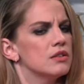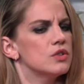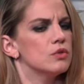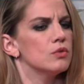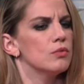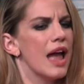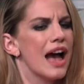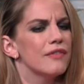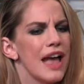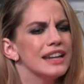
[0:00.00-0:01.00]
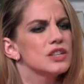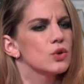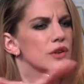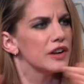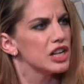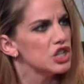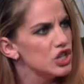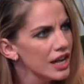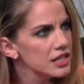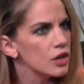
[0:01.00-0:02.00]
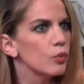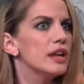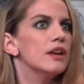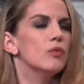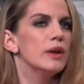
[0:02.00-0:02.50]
to have any sort of agenda. We, right.